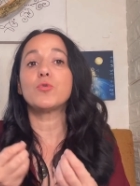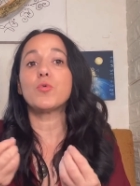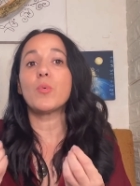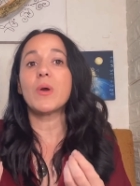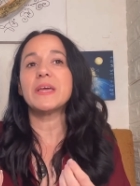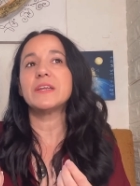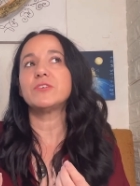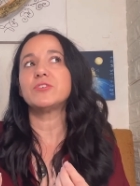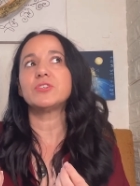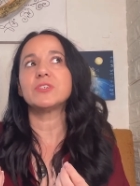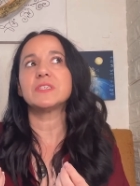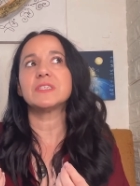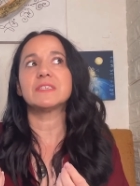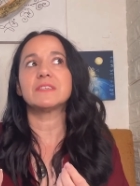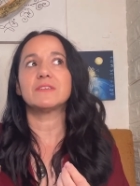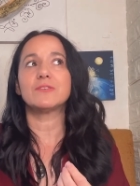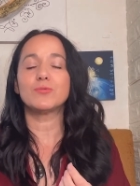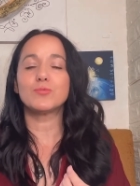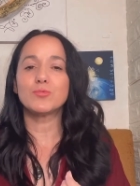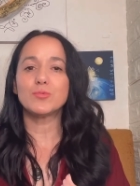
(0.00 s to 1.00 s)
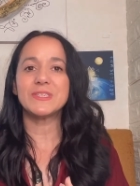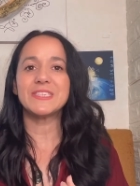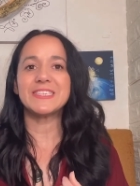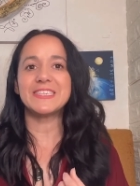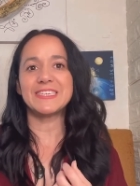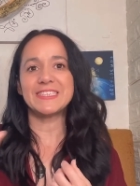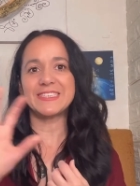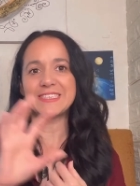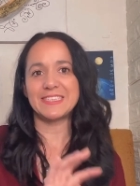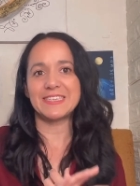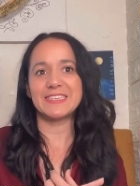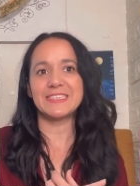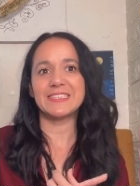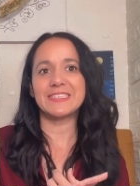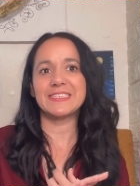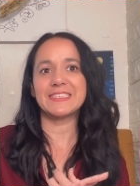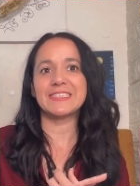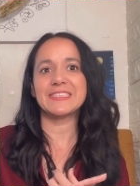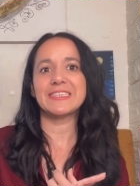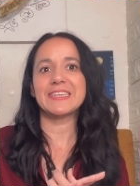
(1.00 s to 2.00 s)
greatest
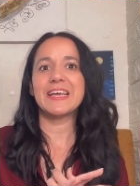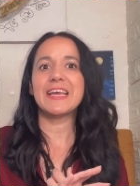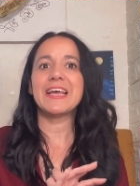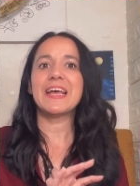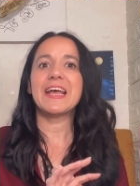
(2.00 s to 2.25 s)
resistance